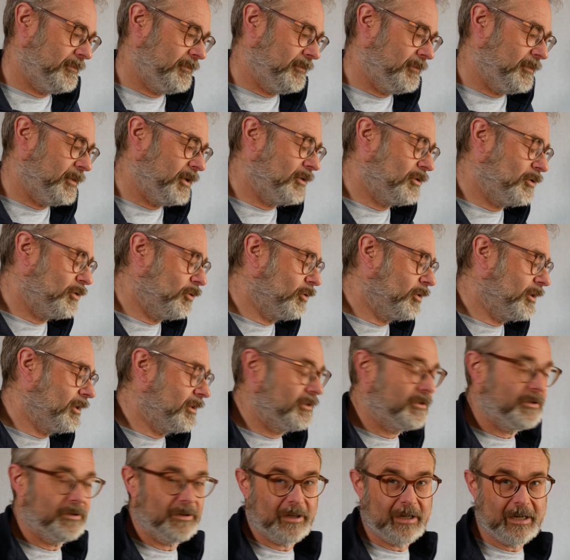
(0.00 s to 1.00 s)
my
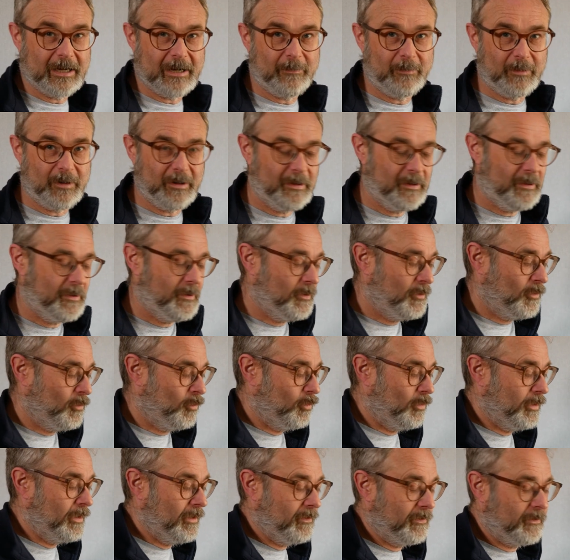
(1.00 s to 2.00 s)
talking to the camera
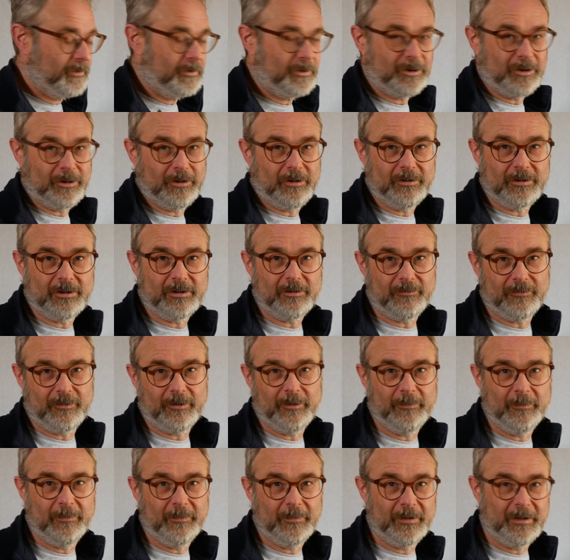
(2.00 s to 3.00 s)
with shots
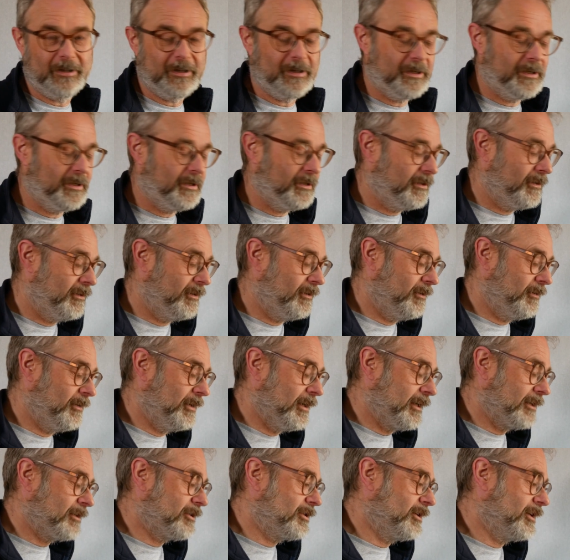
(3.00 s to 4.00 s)
from the
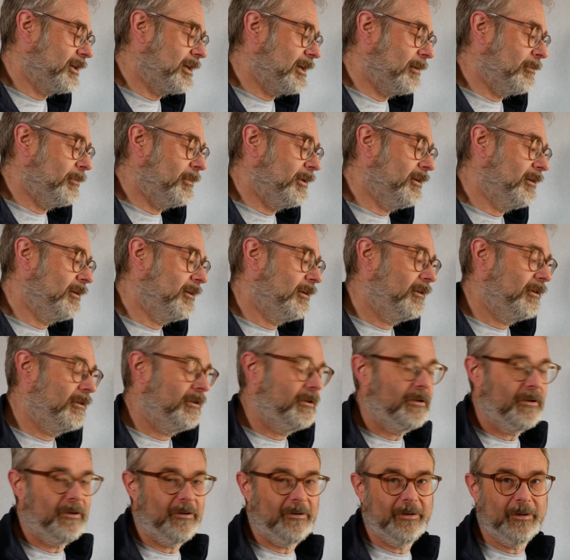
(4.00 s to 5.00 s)
action camera
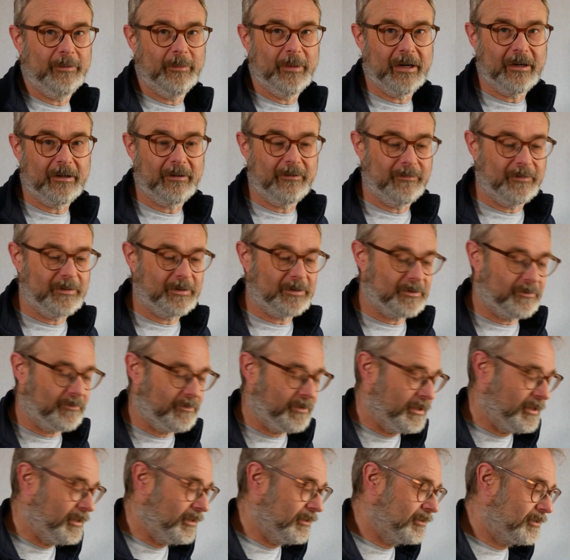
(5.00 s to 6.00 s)
on the back of the
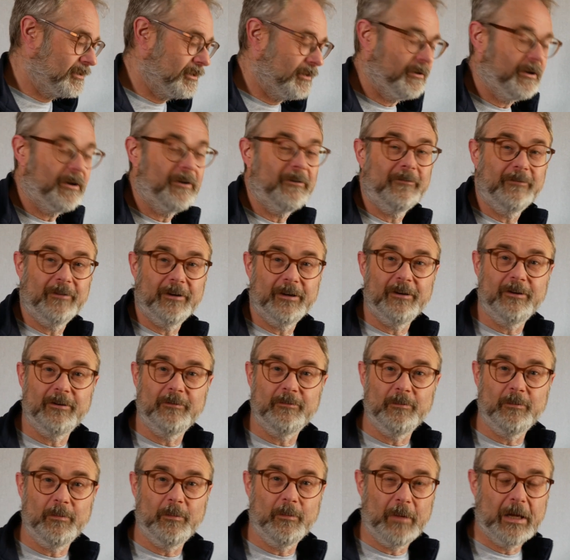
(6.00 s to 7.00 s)
screen. So
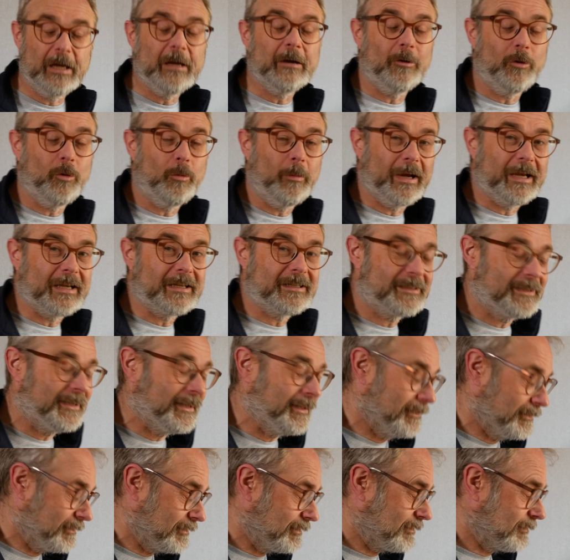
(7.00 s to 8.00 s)
hopefully it all makes
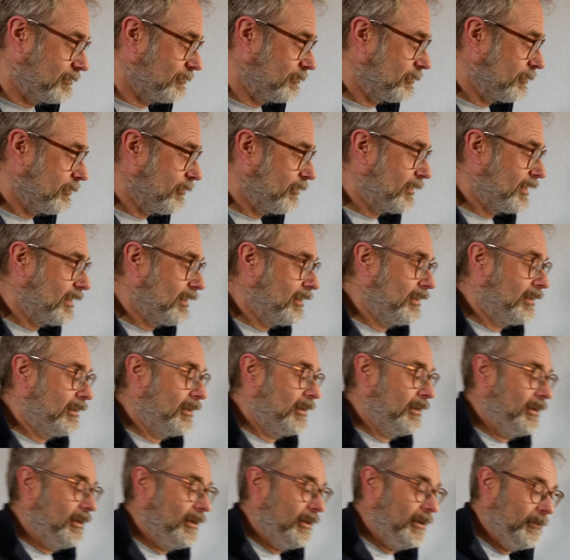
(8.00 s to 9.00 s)
sense.
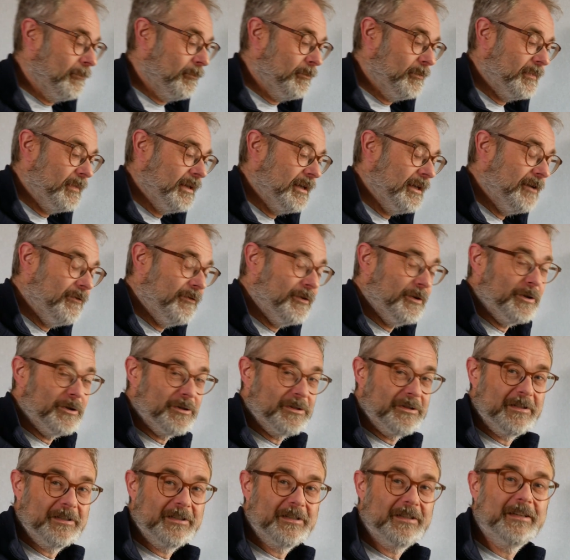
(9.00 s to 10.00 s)
If it
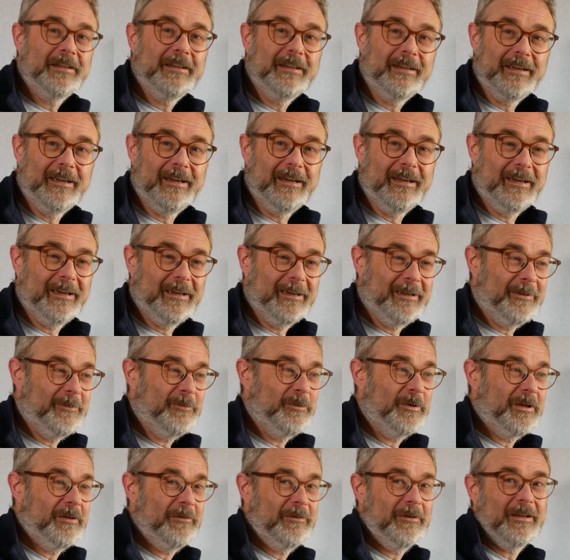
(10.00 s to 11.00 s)
doesn't,
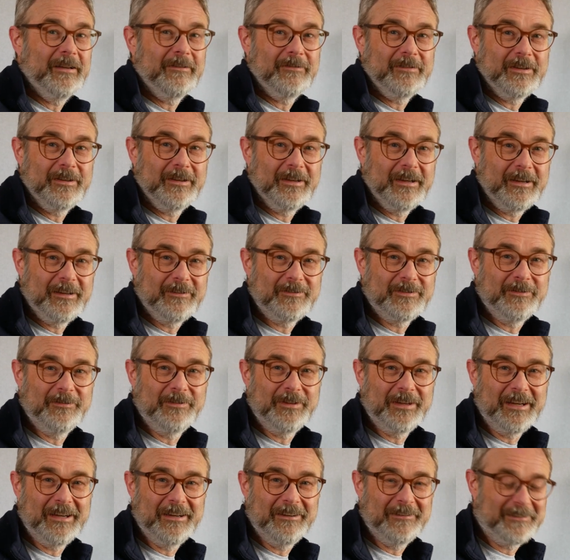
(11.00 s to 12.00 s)
well, I'll have to think of
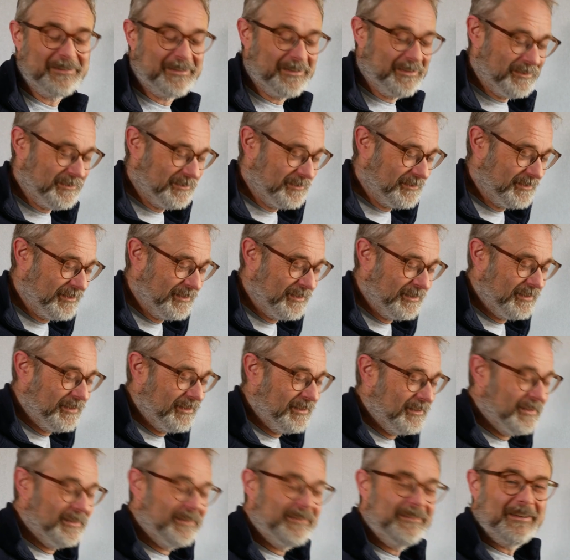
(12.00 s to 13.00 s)
something else.
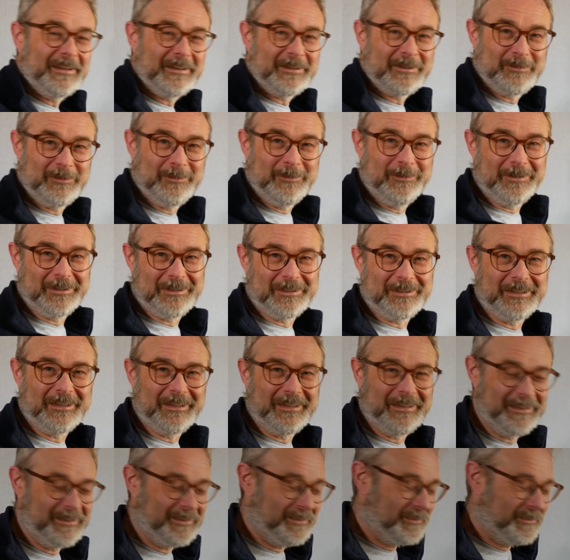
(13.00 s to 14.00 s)
Thanks for watching.